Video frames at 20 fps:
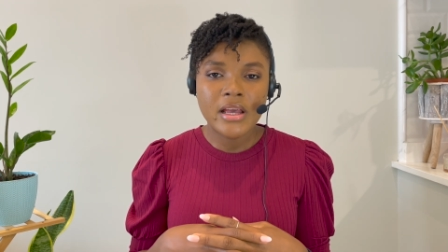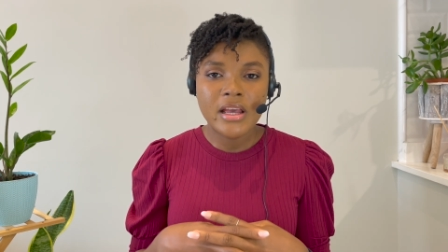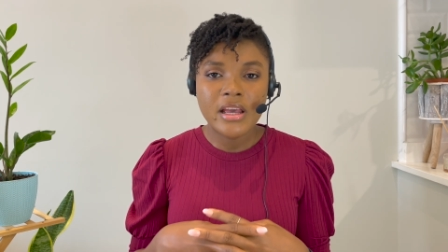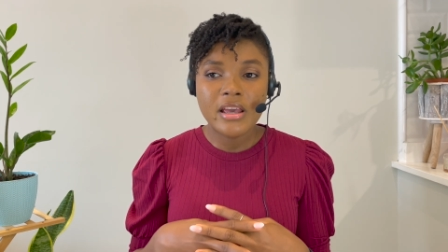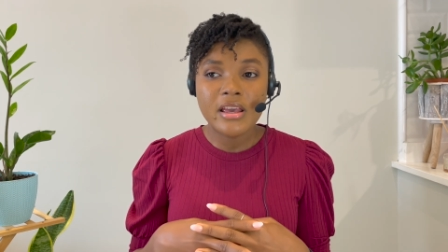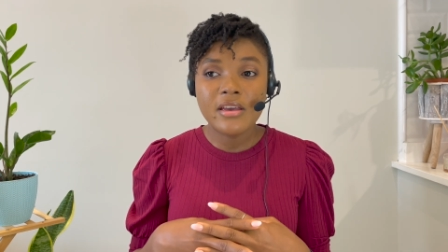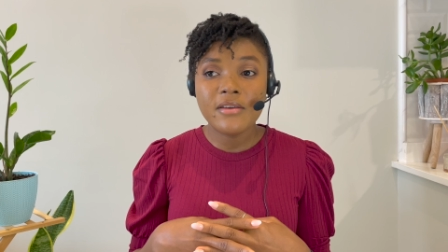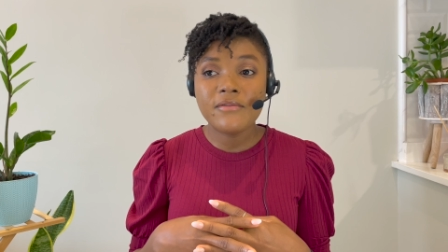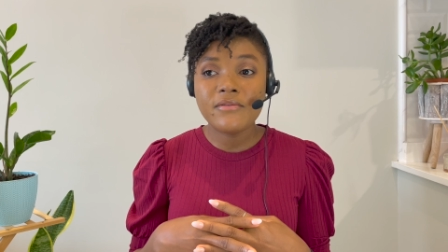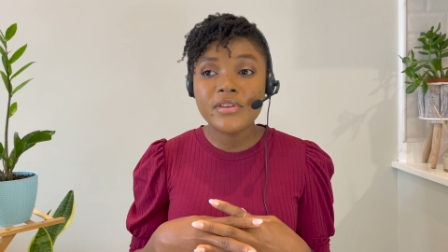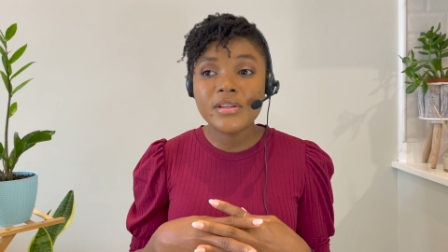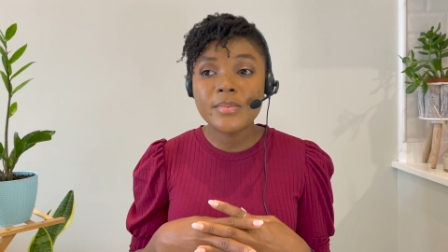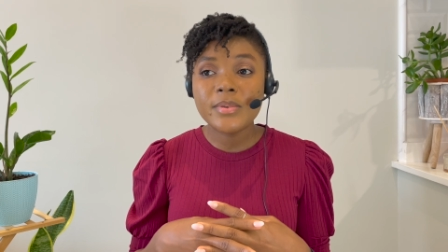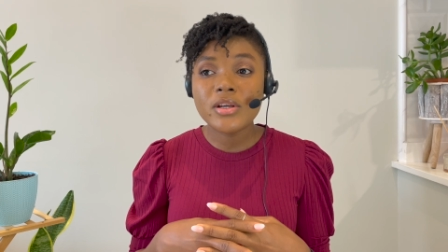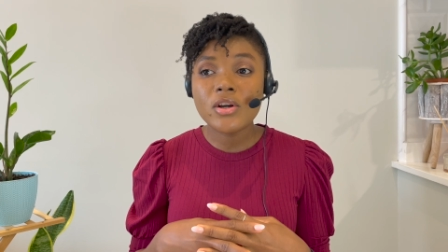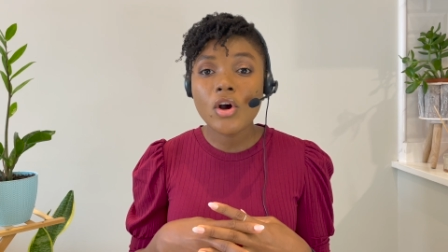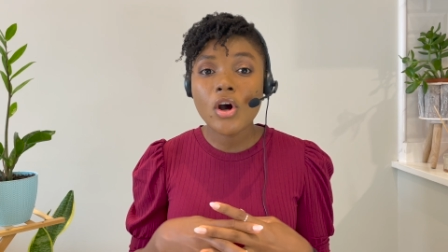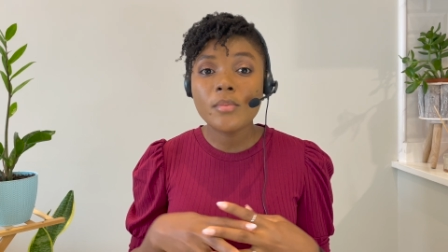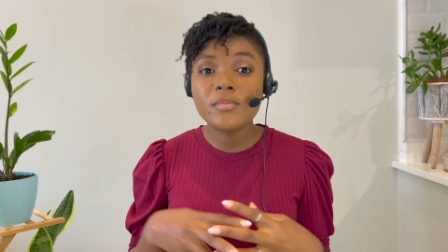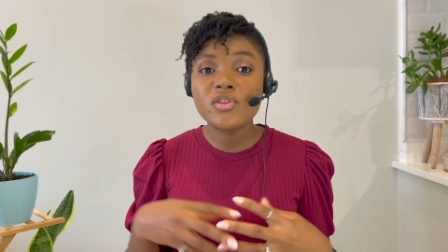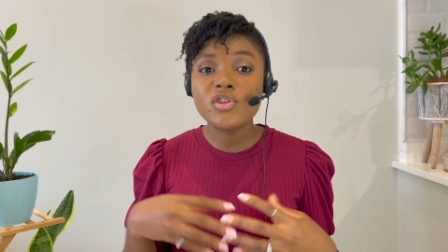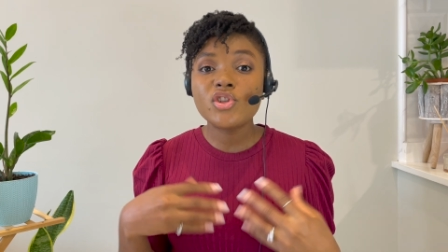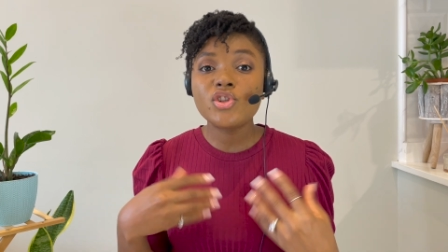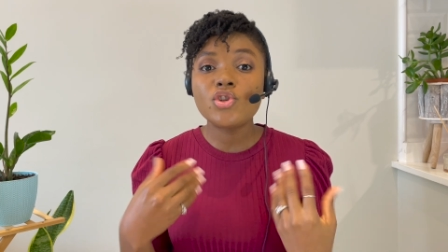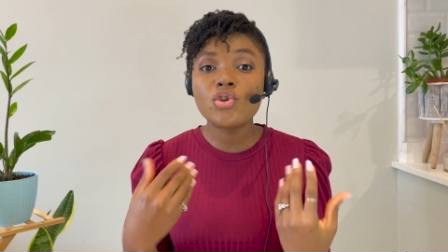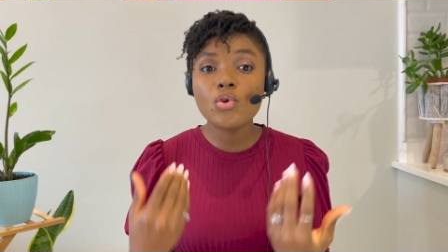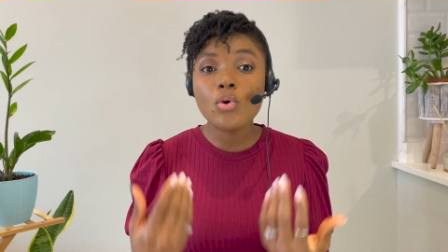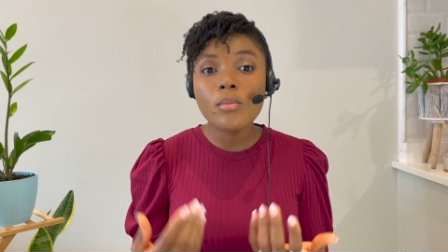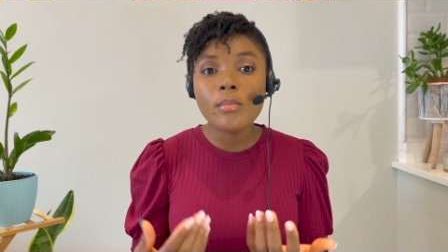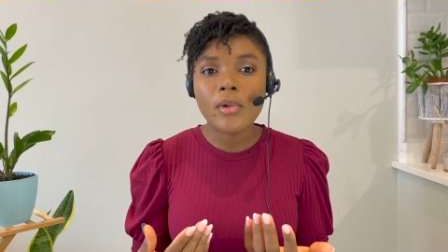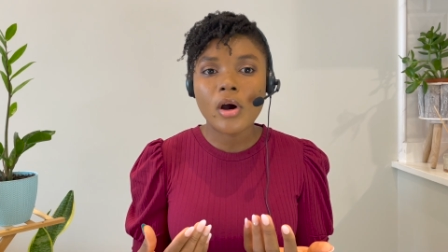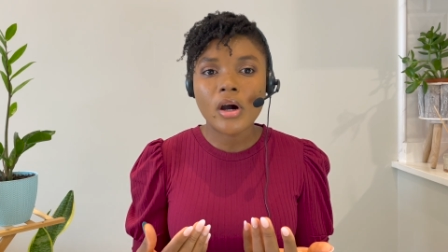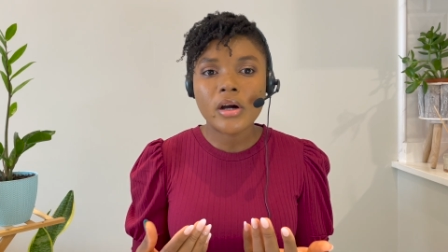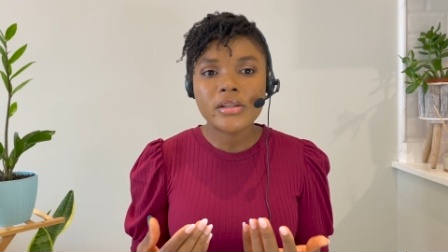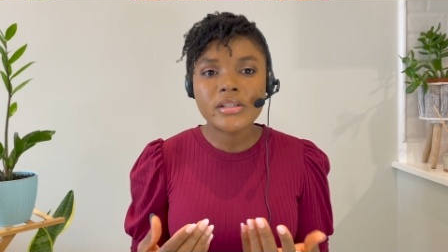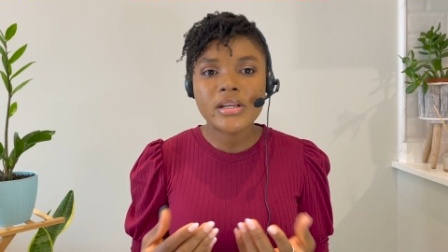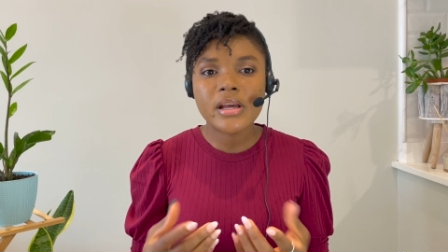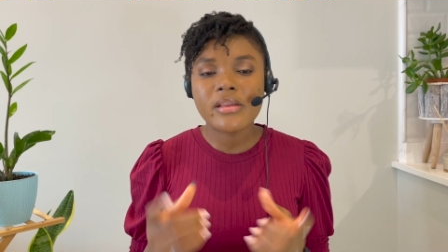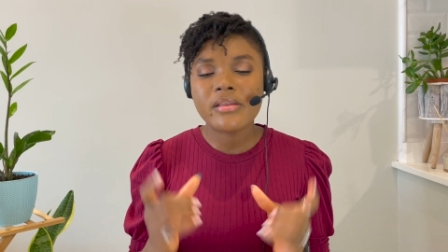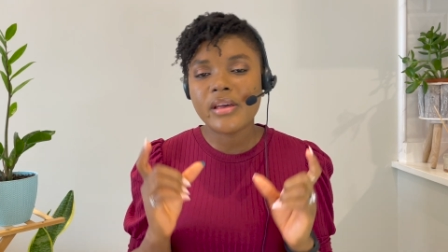If it becomes too
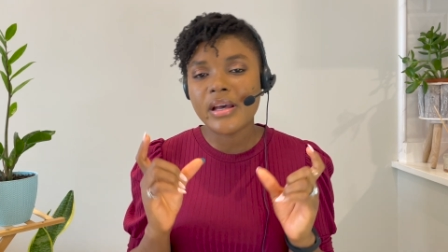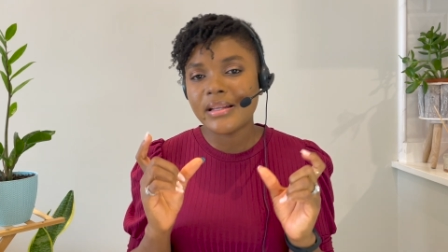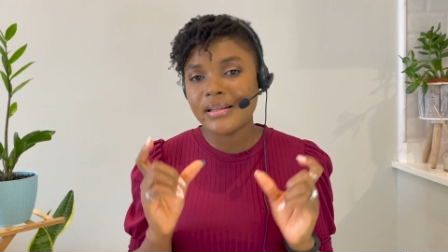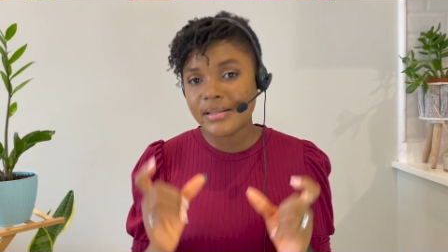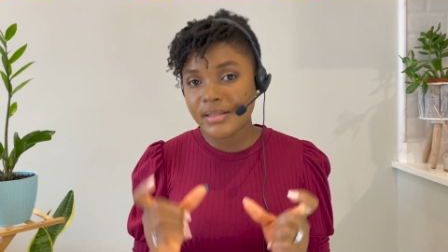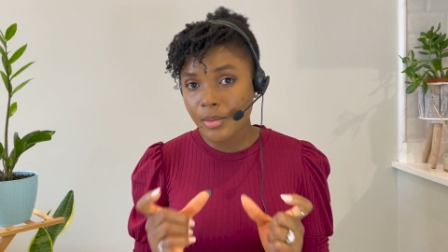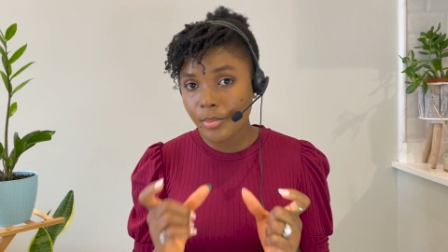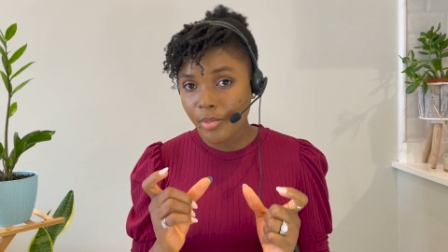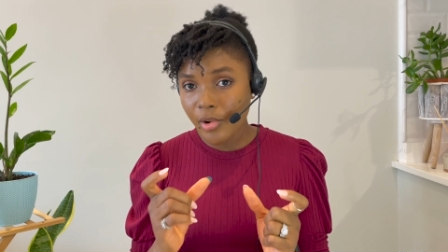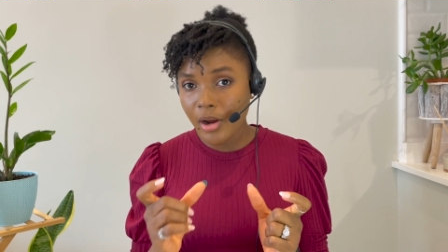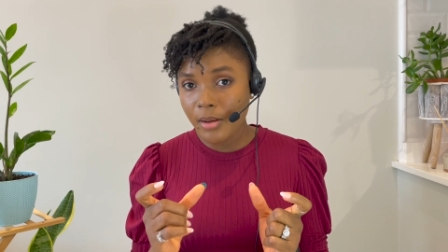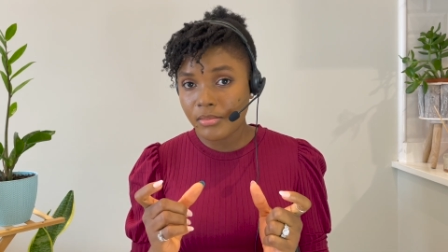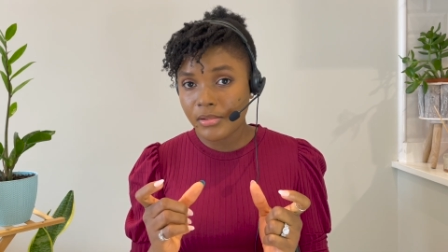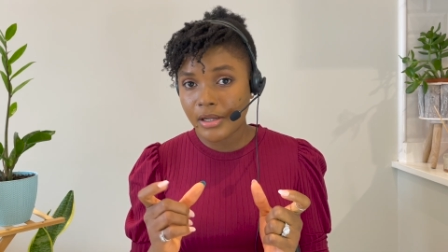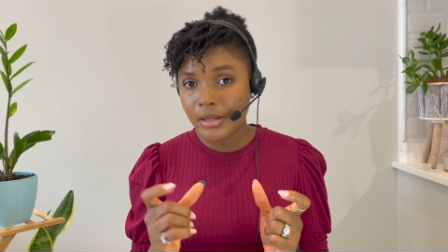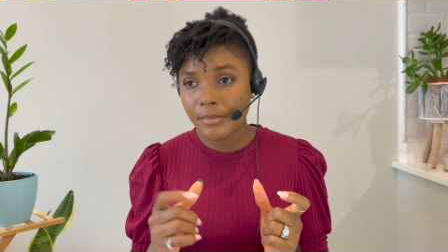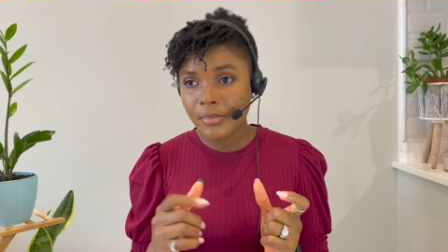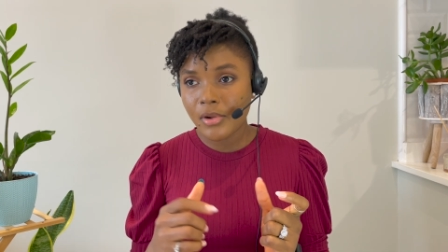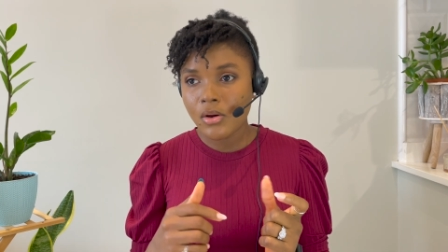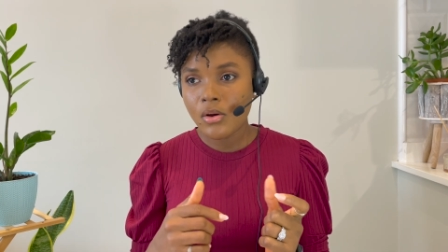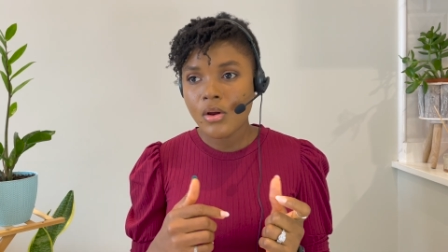much, then it's a problem.